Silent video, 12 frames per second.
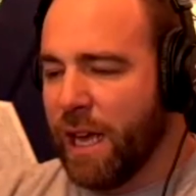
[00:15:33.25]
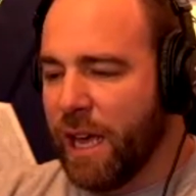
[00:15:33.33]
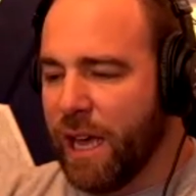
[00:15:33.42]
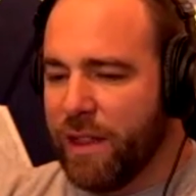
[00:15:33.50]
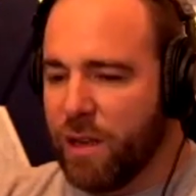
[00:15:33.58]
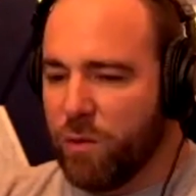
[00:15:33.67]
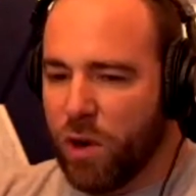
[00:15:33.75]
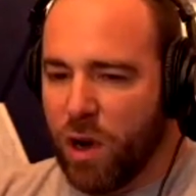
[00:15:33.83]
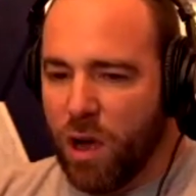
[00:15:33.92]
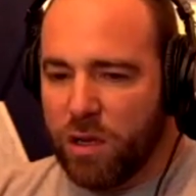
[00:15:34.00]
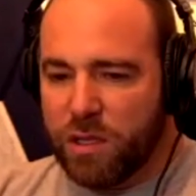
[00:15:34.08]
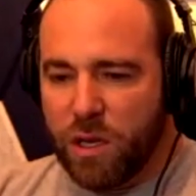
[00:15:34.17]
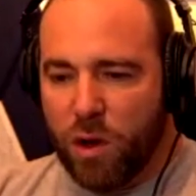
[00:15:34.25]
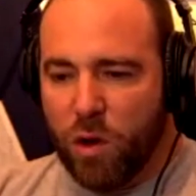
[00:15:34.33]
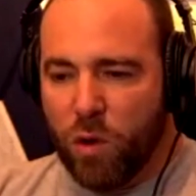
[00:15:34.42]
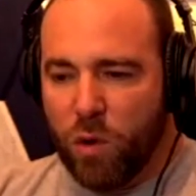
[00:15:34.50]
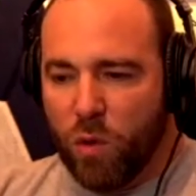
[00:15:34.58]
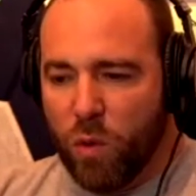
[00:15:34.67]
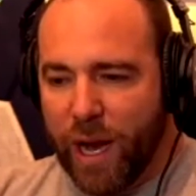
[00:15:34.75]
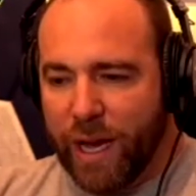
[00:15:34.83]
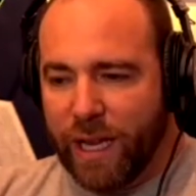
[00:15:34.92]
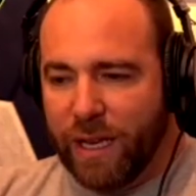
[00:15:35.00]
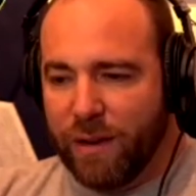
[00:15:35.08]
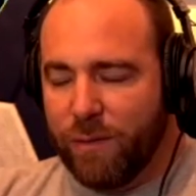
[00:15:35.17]
And then we're also
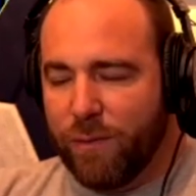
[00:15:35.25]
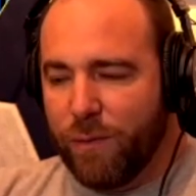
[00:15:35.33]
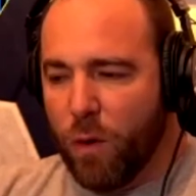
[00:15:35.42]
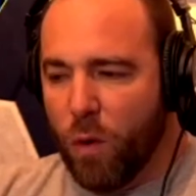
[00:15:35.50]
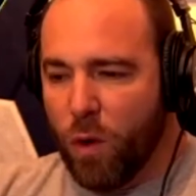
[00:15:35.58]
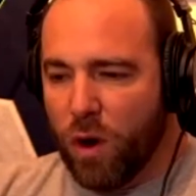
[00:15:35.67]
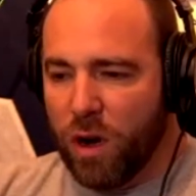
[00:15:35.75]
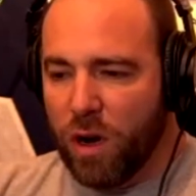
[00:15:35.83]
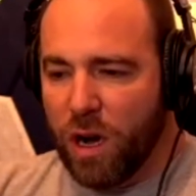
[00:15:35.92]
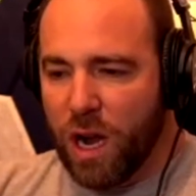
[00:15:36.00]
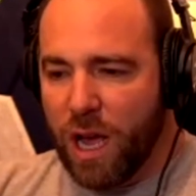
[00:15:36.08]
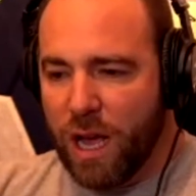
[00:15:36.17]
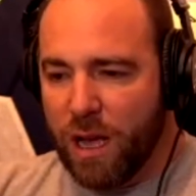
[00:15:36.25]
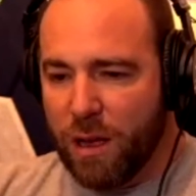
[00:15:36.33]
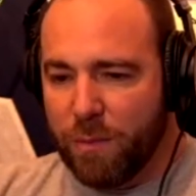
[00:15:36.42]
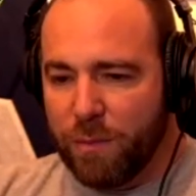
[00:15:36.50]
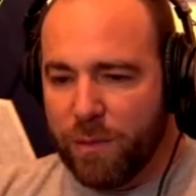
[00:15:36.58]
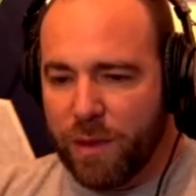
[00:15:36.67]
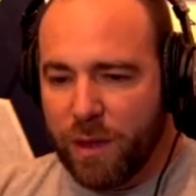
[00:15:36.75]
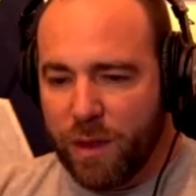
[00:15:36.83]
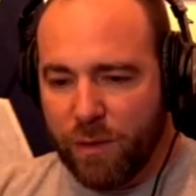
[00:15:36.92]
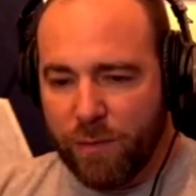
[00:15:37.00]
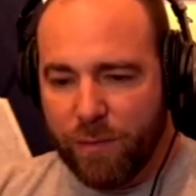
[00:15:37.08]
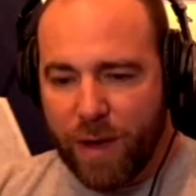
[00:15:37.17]
waiting for
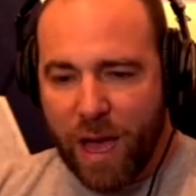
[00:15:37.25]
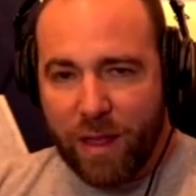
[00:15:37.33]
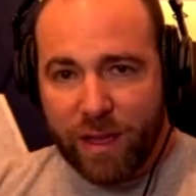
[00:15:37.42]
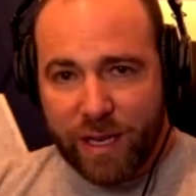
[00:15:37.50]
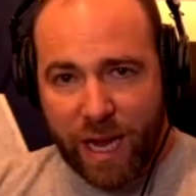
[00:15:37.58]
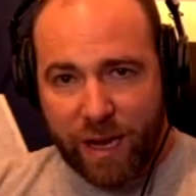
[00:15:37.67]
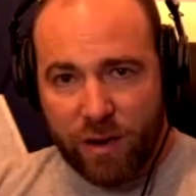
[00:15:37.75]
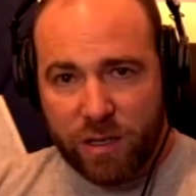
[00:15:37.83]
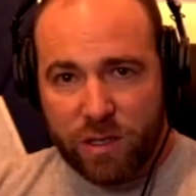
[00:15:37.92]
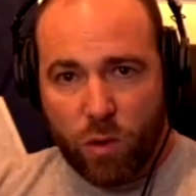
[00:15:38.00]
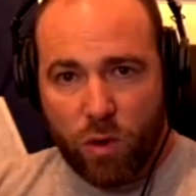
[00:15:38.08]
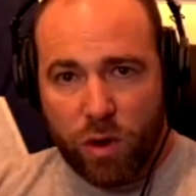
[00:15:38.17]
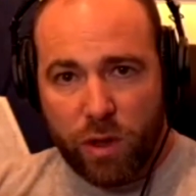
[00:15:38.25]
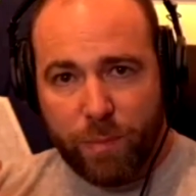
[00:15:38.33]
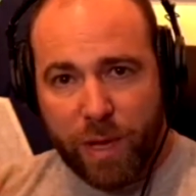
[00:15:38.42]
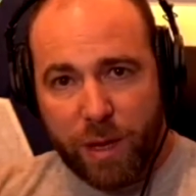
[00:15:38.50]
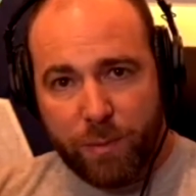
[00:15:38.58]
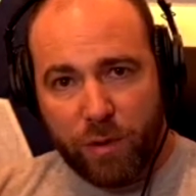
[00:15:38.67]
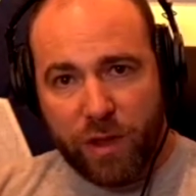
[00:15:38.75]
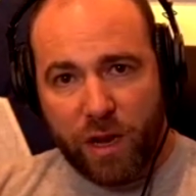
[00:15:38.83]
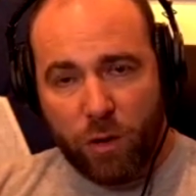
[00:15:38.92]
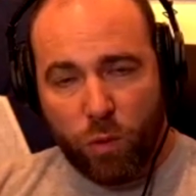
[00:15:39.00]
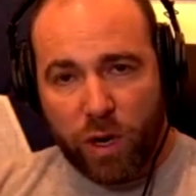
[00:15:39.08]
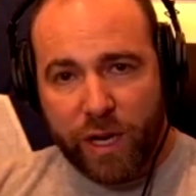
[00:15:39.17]
the validators, or the people that
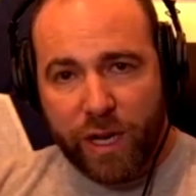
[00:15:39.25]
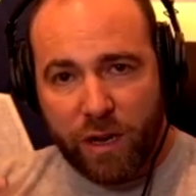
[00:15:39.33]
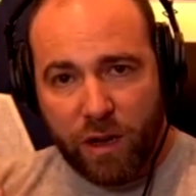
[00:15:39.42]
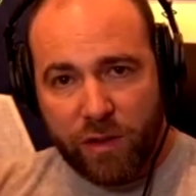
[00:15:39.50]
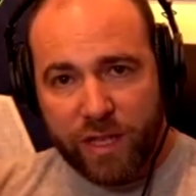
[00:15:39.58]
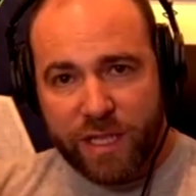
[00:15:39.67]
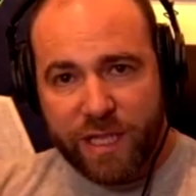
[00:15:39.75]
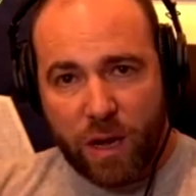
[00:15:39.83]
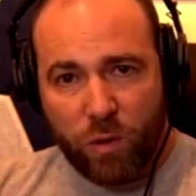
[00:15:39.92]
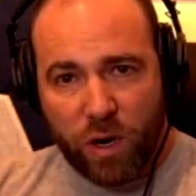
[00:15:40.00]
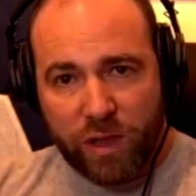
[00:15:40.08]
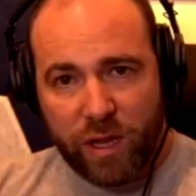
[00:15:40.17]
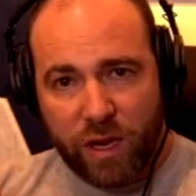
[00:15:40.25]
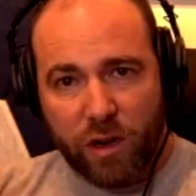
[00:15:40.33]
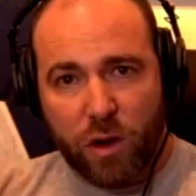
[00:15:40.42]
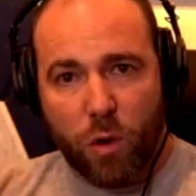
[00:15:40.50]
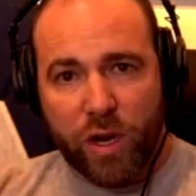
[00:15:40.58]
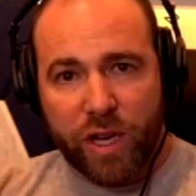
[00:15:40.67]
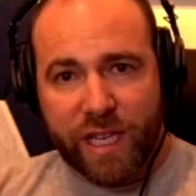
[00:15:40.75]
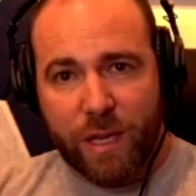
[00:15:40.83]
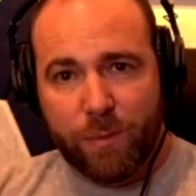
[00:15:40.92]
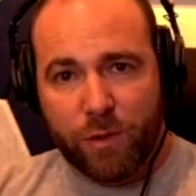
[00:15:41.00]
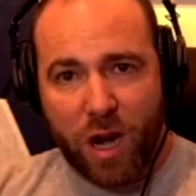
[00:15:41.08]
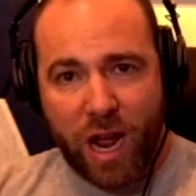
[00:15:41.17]
are working on this network, that are going to
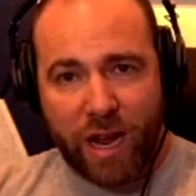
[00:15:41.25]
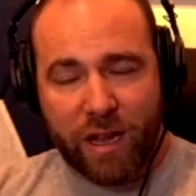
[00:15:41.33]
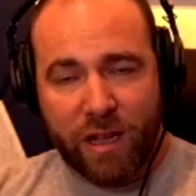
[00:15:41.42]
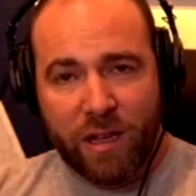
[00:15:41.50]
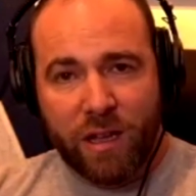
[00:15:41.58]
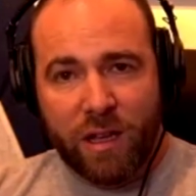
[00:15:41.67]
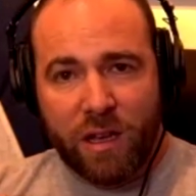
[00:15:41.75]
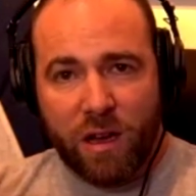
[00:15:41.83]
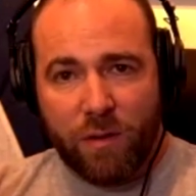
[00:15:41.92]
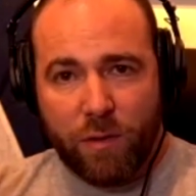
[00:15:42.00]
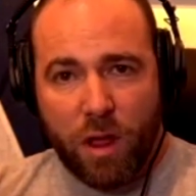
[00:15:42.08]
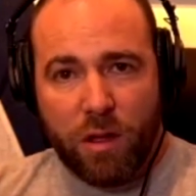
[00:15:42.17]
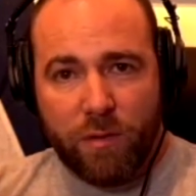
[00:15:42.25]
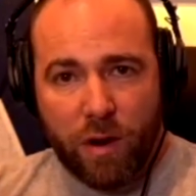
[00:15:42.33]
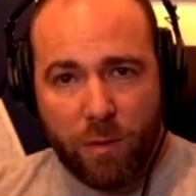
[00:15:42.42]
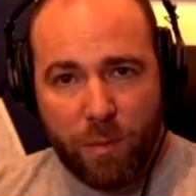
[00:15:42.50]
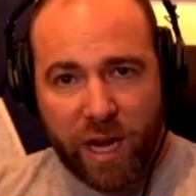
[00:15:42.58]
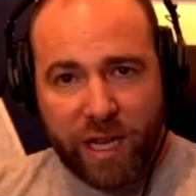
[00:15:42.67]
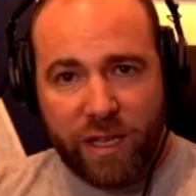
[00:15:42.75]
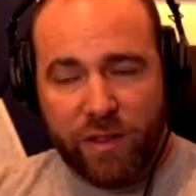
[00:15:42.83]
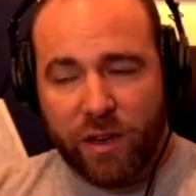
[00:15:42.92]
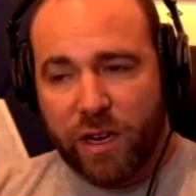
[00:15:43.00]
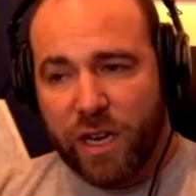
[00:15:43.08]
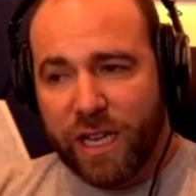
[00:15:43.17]
keep track of all of our money, and
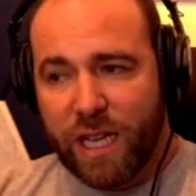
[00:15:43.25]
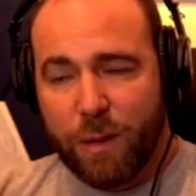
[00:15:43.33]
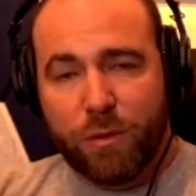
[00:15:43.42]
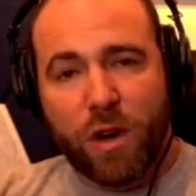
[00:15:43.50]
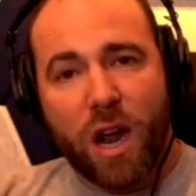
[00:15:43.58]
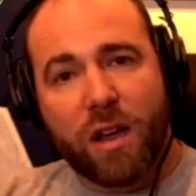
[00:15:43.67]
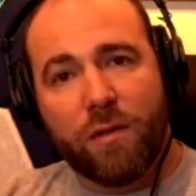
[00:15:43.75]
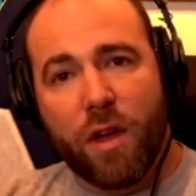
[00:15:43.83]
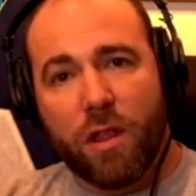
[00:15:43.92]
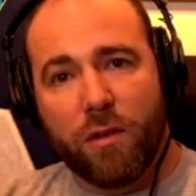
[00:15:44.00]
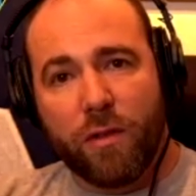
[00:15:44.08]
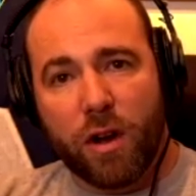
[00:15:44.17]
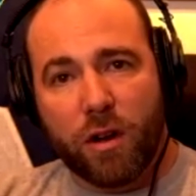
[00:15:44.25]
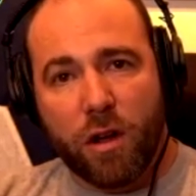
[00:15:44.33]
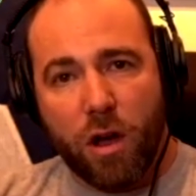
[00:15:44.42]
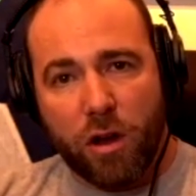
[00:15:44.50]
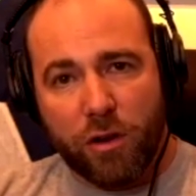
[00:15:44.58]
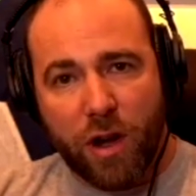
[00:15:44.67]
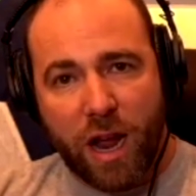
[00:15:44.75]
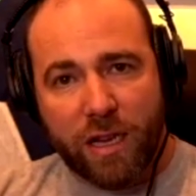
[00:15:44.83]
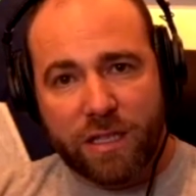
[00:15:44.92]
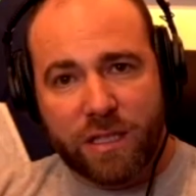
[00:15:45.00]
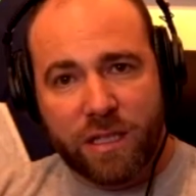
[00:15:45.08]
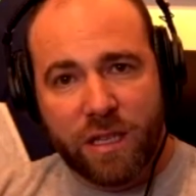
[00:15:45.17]
they're going to keep track of all of our
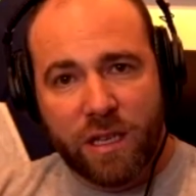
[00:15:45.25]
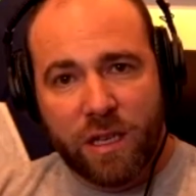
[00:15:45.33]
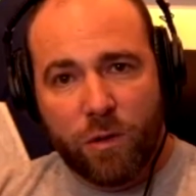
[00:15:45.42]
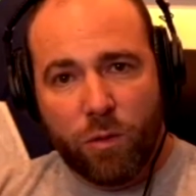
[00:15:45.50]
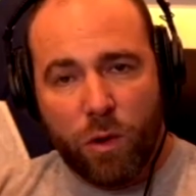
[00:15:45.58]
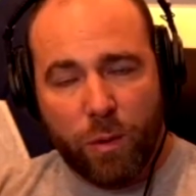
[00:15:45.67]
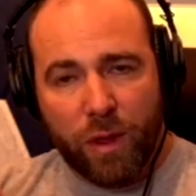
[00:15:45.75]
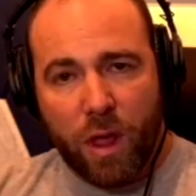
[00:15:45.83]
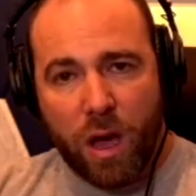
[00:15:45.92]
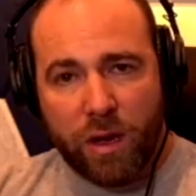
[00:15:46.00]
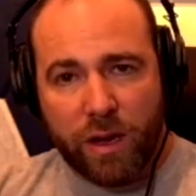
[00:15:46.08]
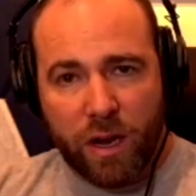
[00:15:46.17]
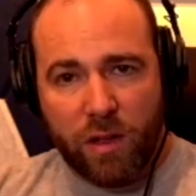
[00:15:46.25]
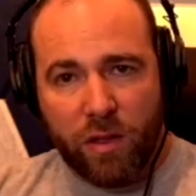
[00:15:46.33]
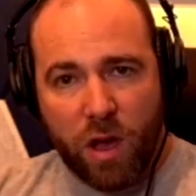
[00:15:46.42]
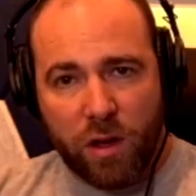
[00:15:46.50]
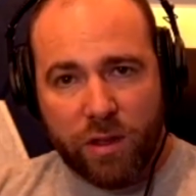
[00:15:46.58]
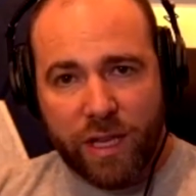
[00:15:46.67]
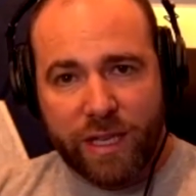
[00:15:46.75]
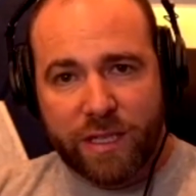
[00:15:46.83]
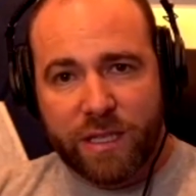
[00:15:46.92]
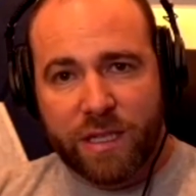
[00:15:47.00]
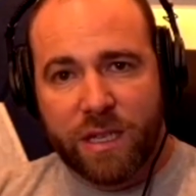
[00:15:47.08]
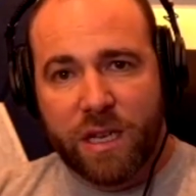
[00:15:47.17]
contracts when we lock and unlock
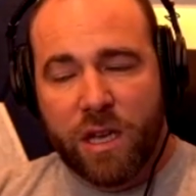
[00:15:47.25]
things.